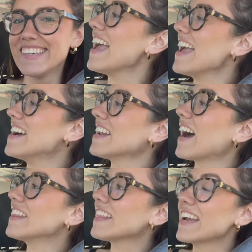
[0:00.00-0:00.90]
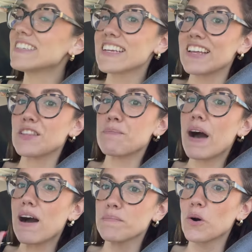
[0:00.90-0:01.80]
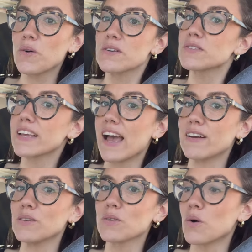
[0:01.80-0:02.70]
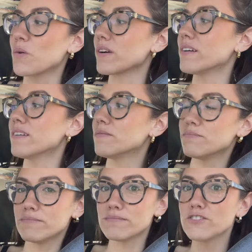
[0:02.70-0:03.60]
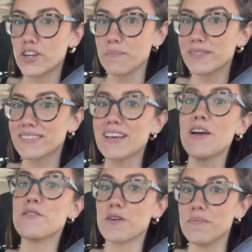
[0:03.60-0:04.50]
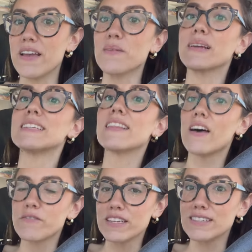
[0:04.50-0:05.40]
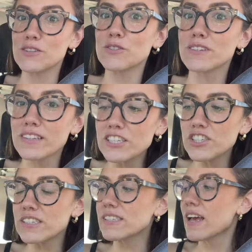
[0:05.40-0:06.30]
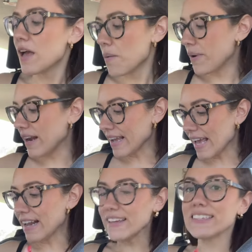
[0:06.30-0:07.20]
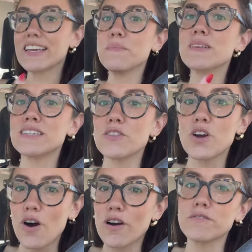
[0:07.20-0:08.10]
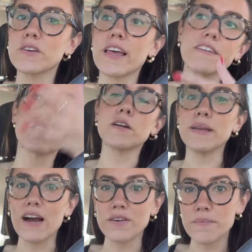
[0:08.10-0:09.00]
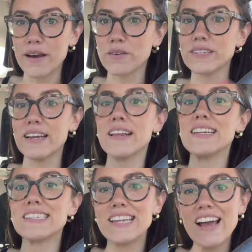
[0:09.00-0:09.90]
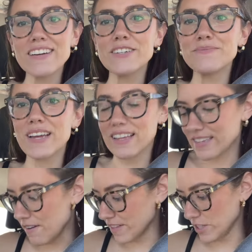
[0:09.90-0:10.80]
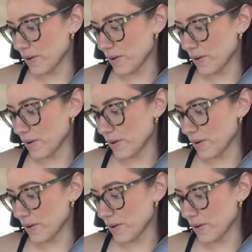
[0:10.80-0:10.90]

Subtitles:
And I like to get the Popcorners kettle corn chips from there because I love these are delicious. But again, I like to keep these in the car for like, if I'm gonna be out and about all day and I need a snack, I like to have these.